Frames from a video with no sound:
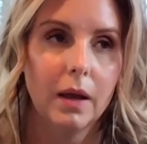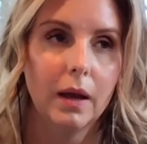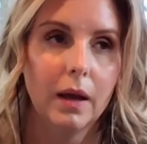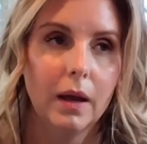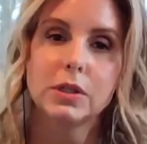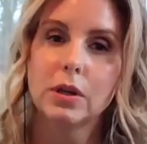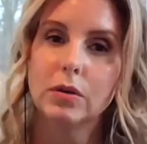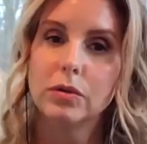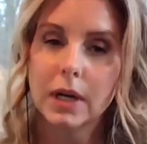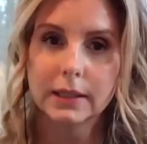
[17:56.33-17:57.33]
And I was so
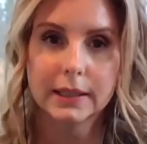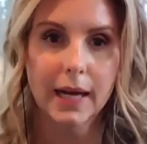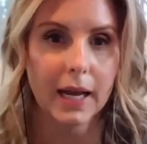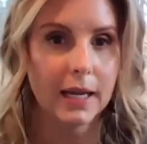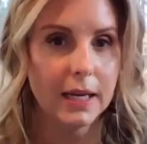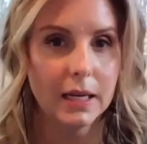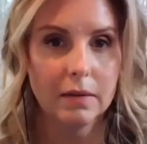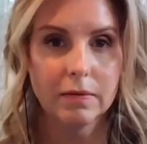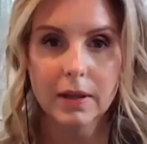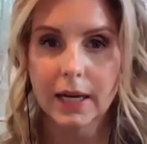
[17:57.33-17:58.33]
young and
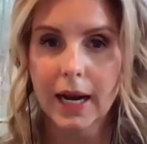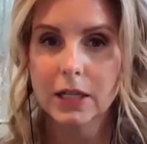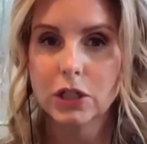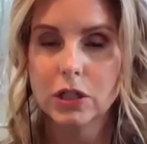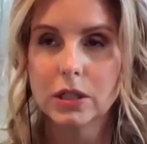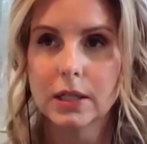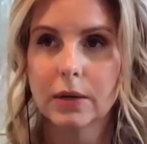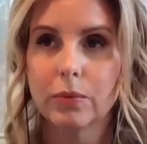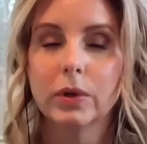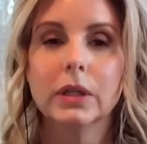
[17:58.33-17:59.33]
naive that I just, I
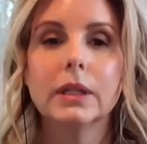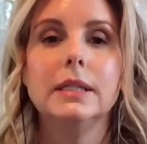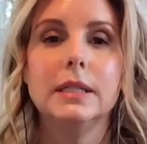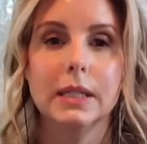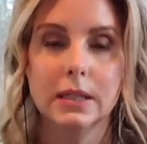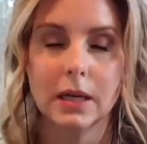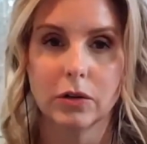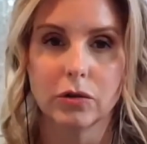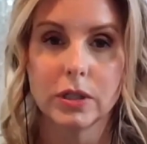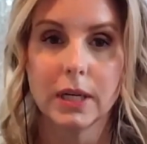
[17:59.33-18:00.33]
really didn't
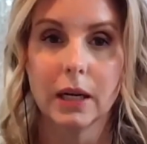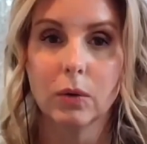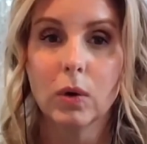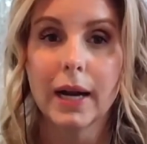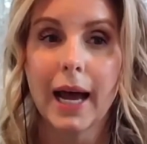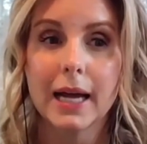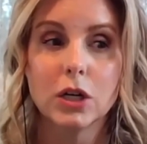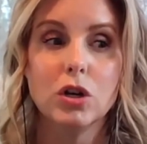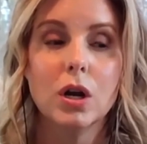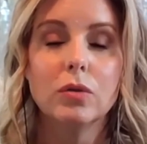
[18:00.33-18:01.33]
understand. One, I had
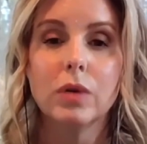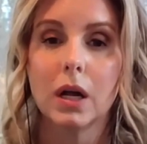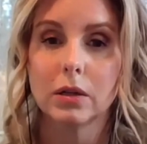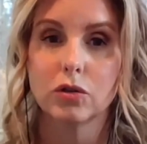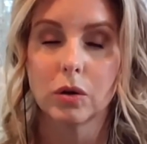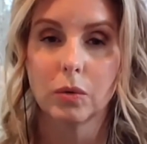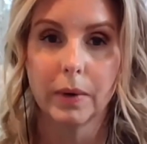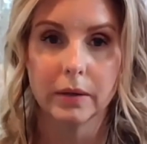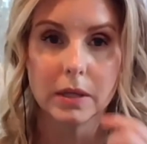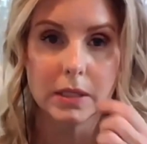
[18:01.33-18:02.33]
no knowledge or
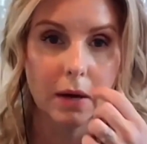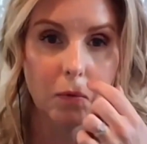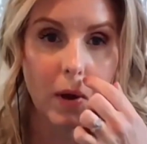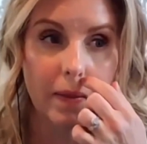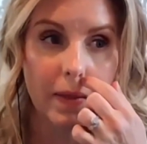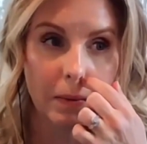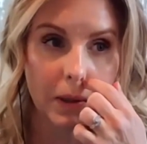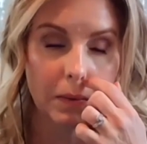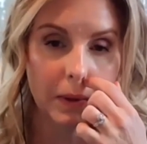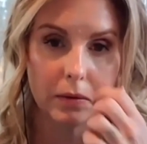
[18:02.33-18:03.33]
awareness of they were
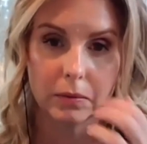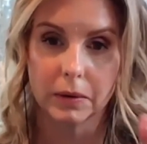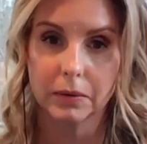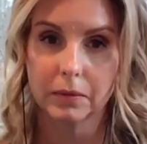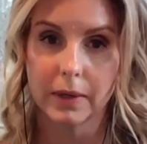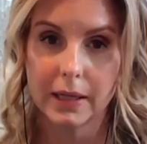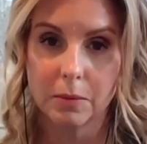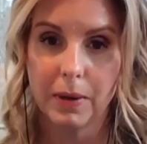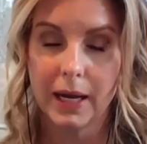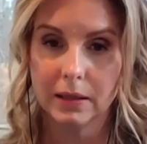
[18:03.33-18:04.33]
going through, right? And the
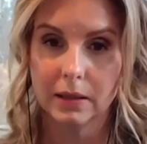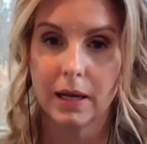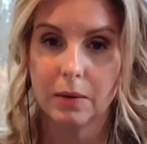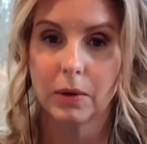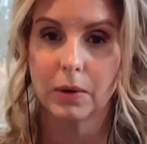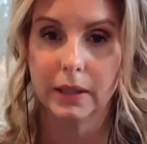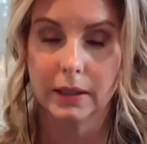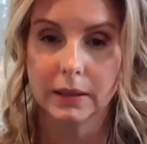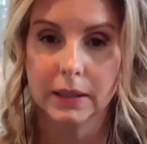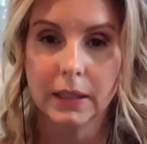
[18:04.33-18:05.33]
pain that they were
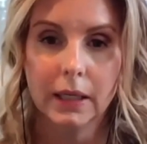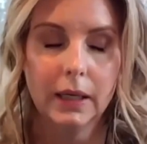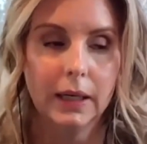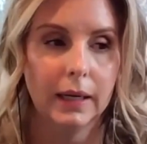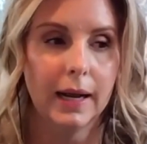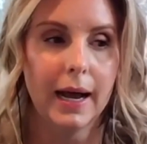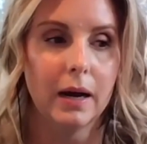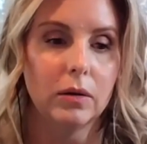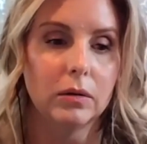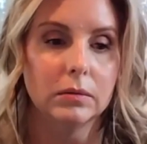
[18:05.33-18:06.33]
in, and
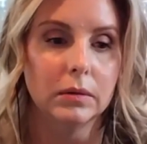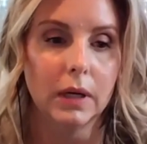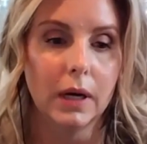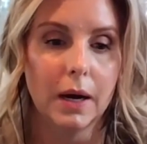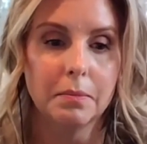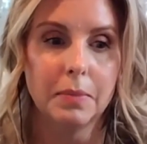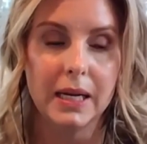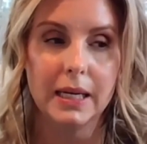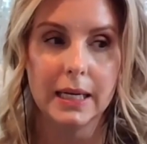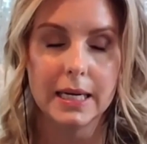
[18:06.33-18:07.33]
how um,
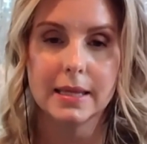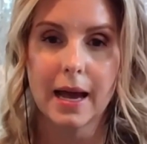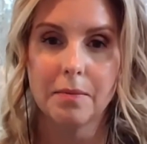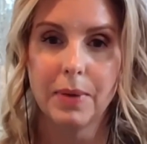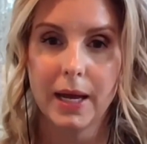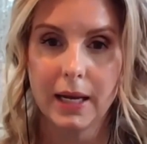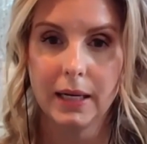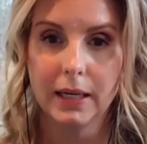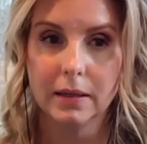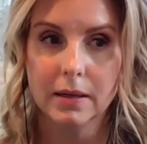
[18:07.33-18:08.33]
being in that
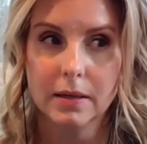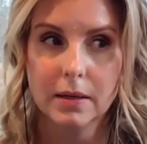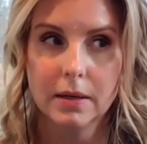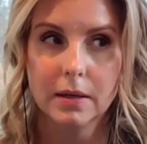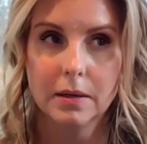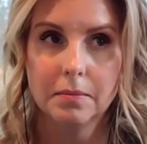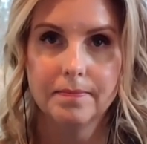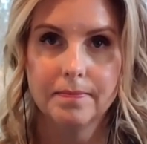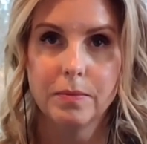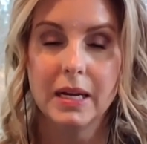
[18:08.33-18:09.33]
pain
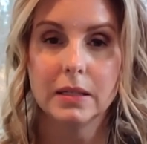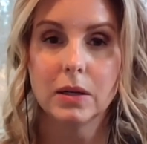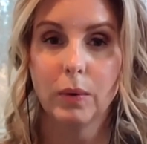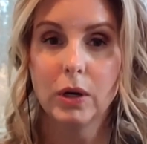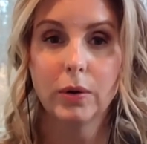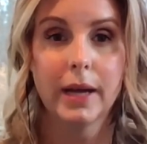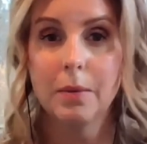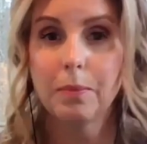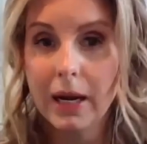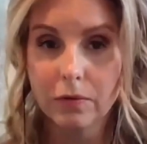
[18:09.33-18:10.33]
means that we
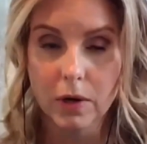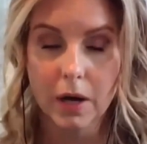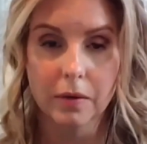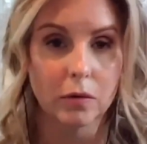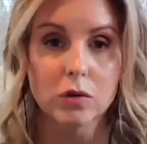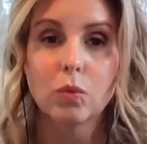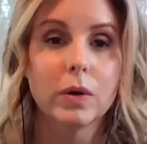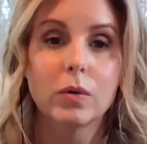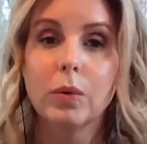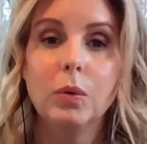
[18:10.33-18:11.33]
create pain for others,
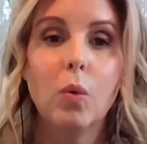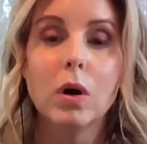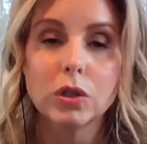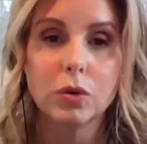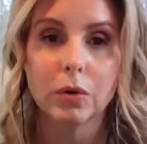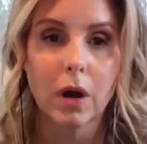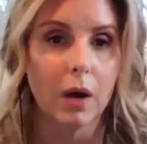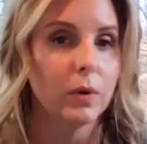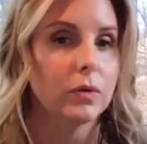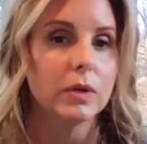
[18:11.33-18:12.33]
whether we want to or
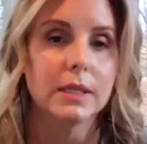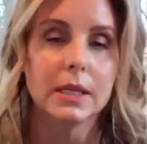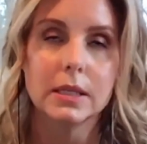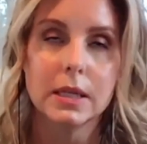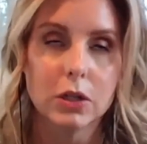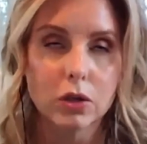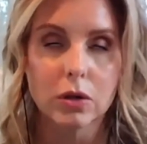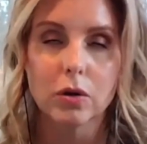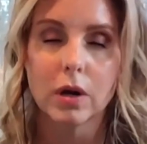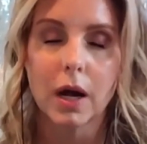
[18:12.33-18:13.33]
not, whether it's intentional
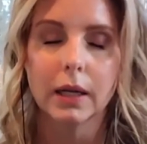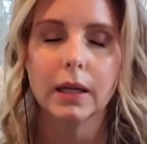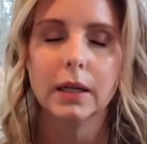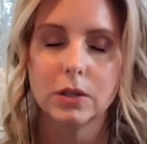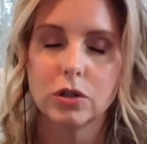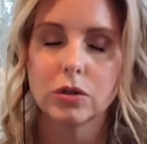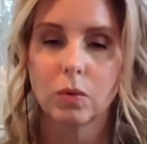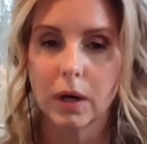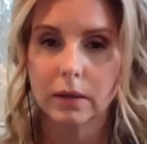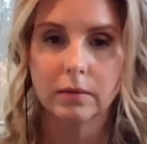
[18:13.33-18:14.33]
or not. It is just
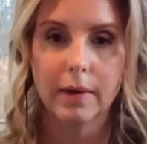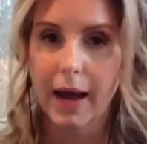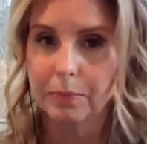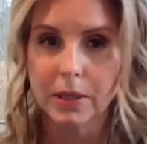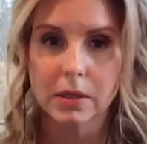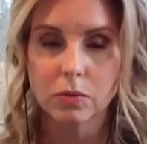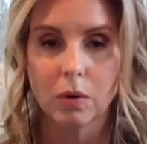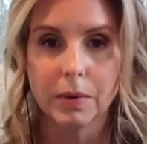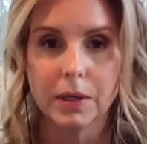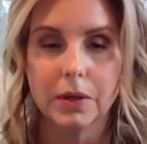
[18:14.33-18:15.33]
what happens, it's
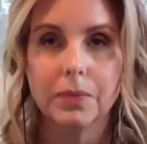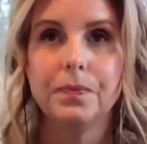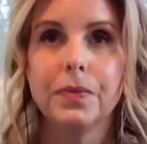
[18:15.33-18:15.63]
what we do.